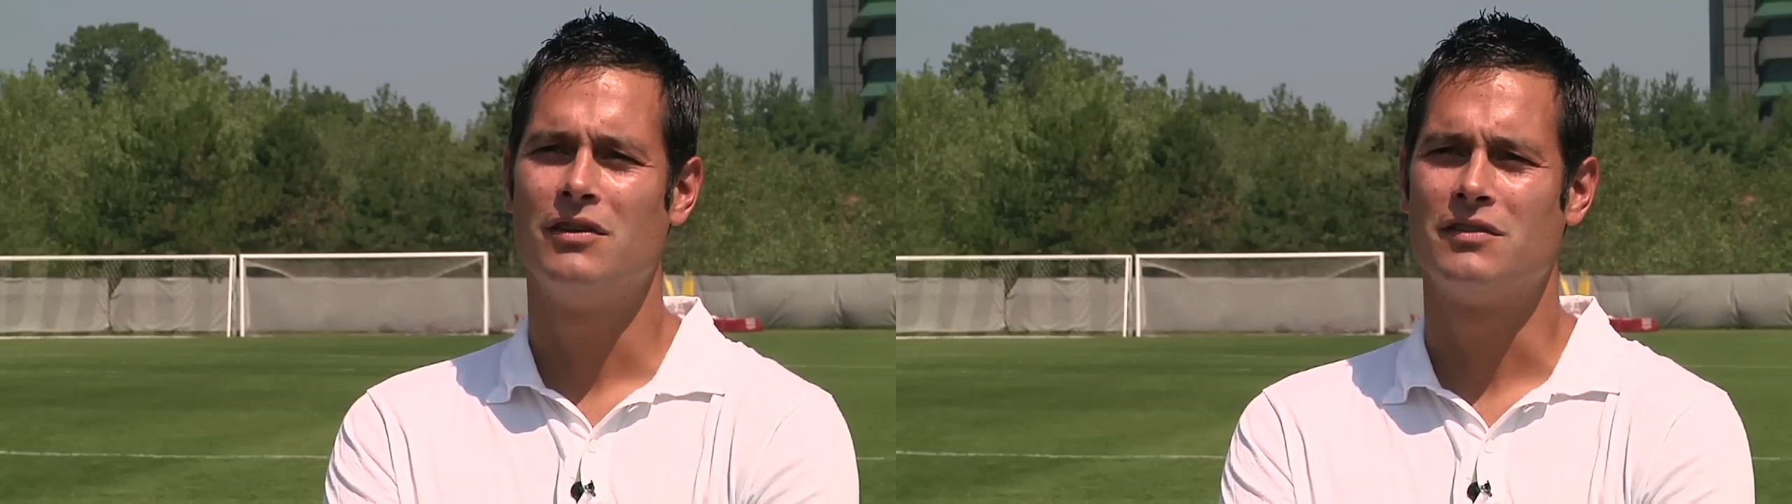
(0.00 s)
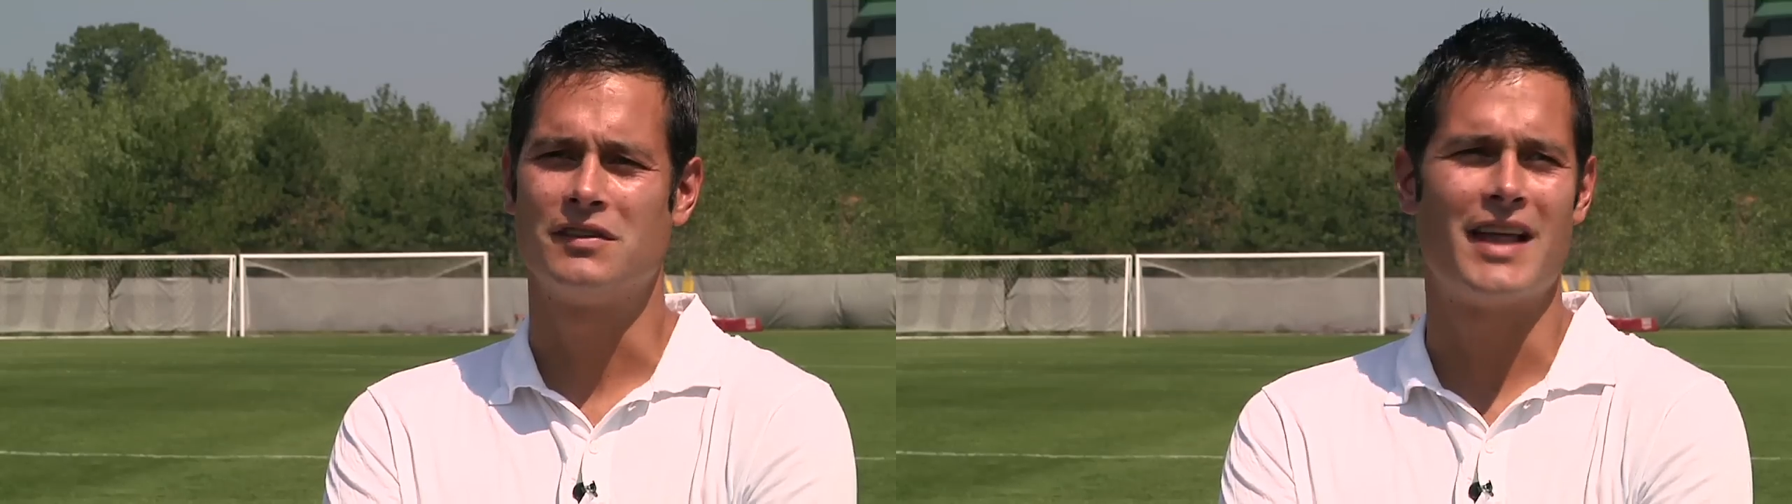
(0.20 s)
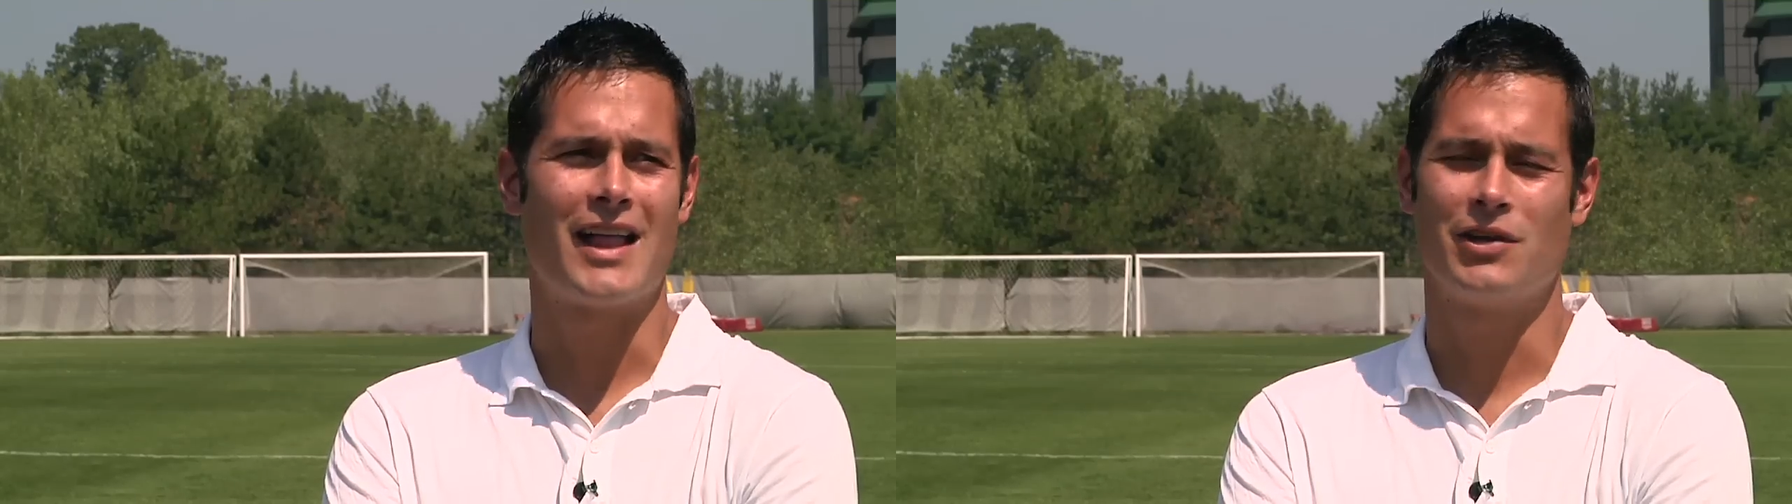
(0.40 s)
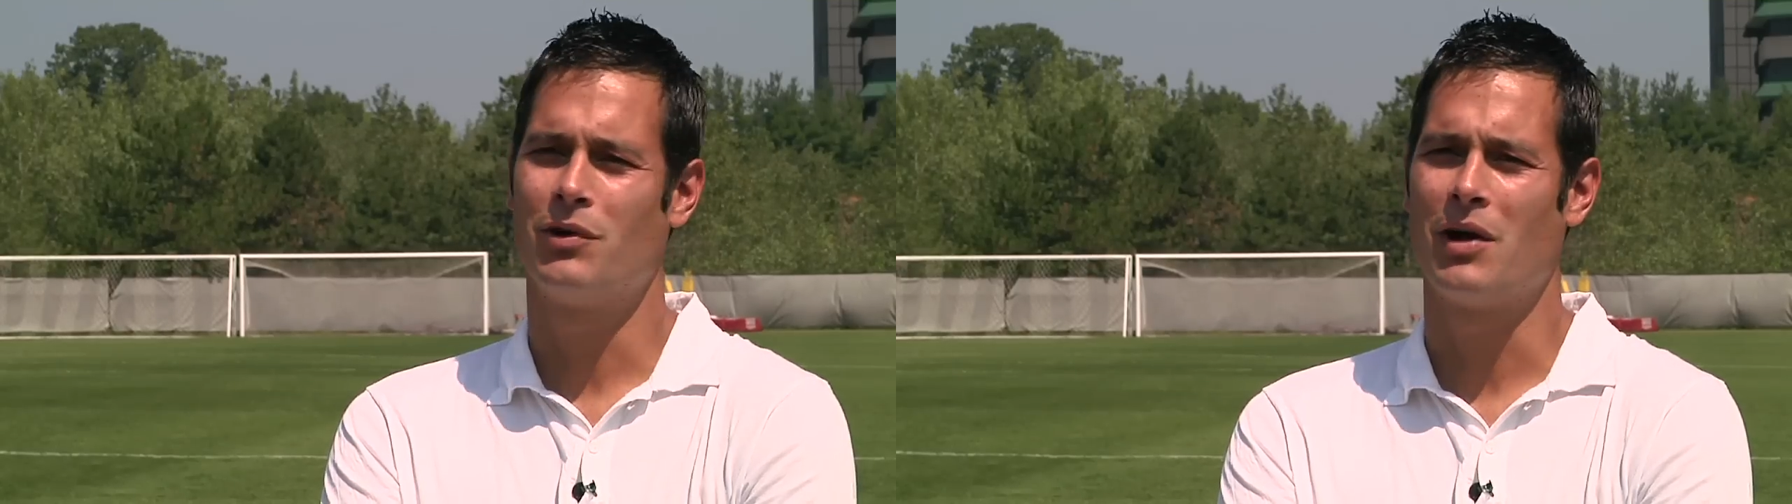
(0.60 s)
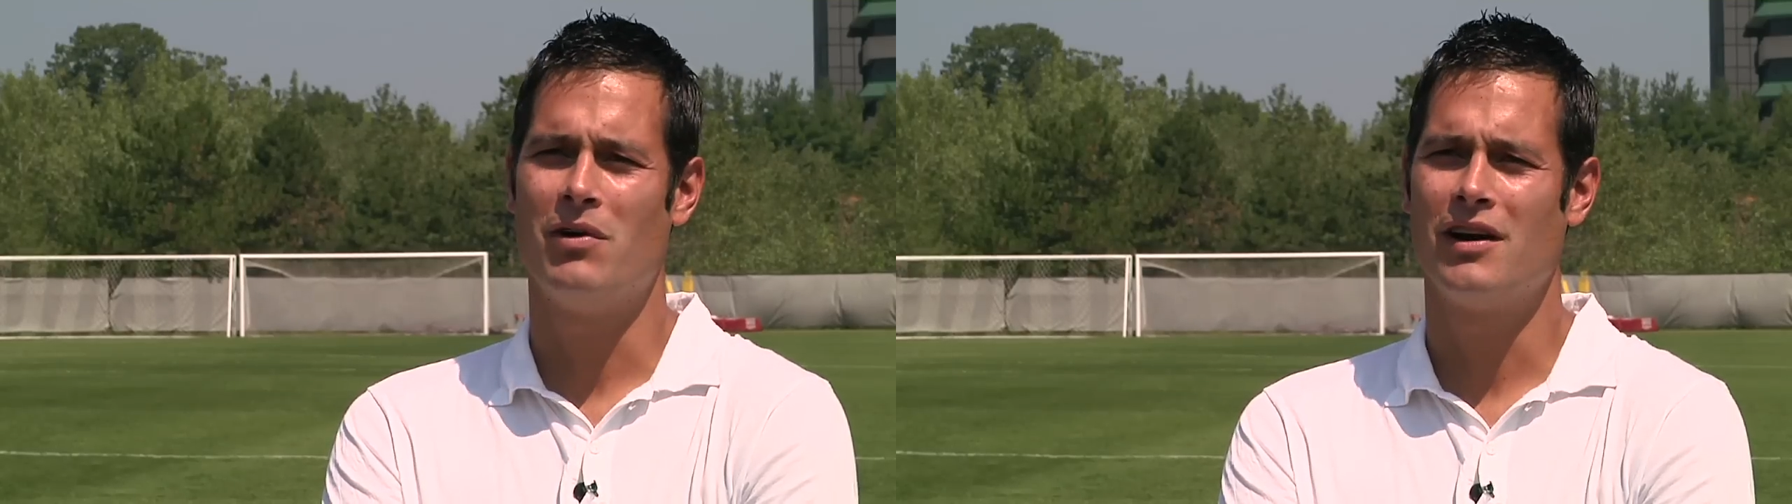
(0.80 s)
It's exactly
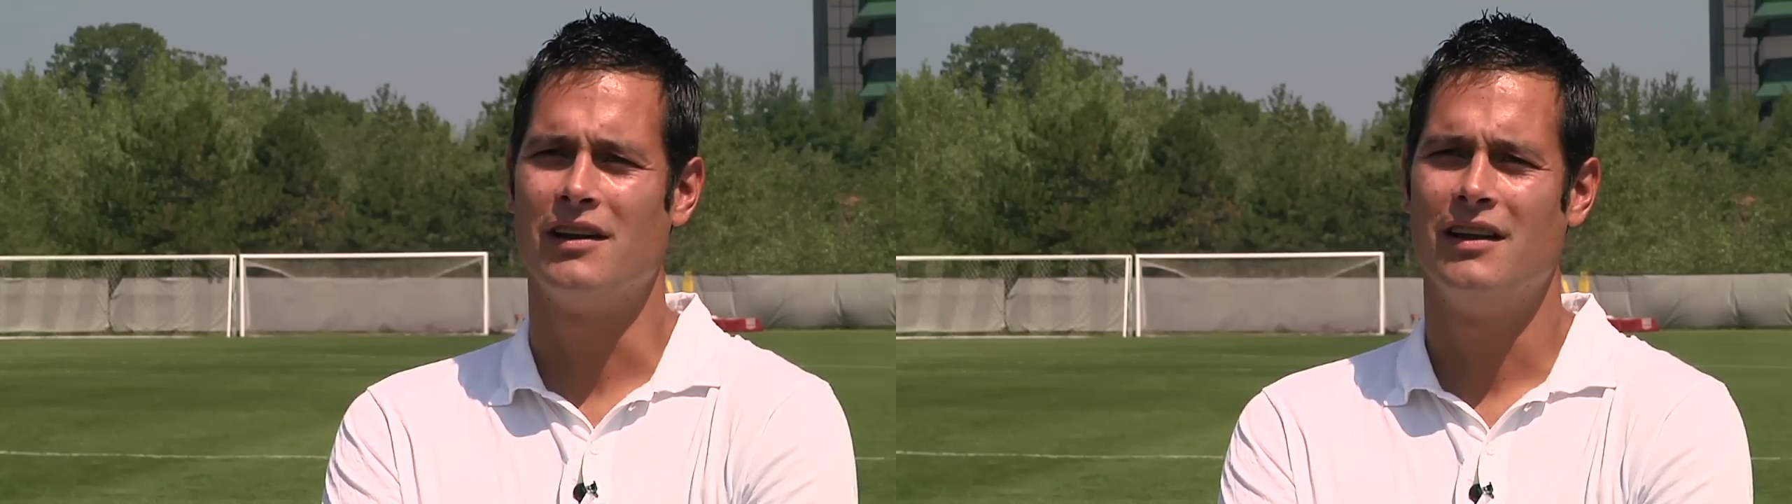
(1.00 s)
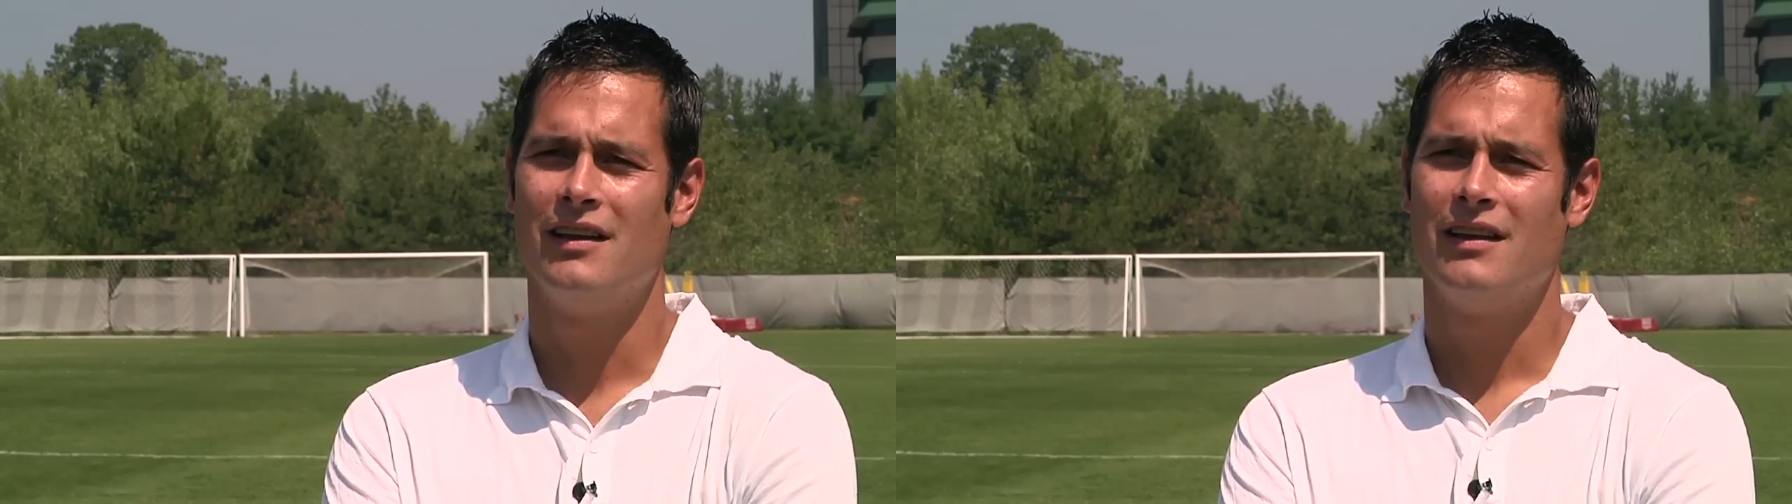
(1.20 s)
what I wanted.